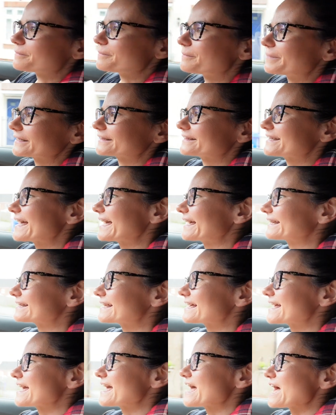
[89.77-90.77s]
but then
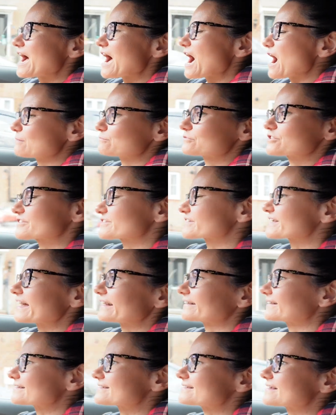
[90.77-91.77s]
I'm just
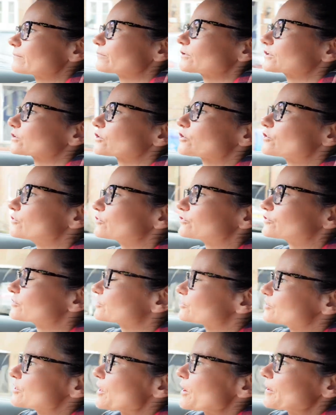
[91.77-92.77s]
scared that someone could,
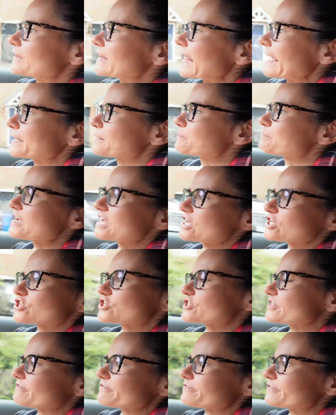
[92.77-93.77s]
you know, like
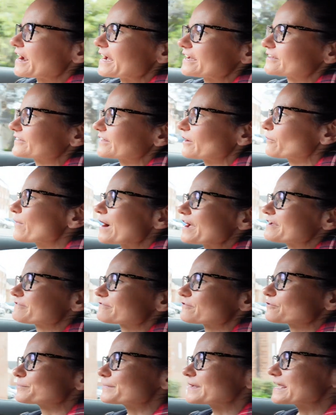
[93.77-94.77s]
pinch the fries away
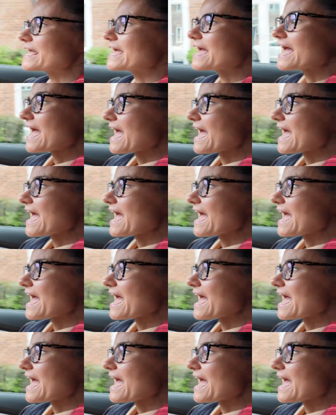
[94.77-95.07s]
from me,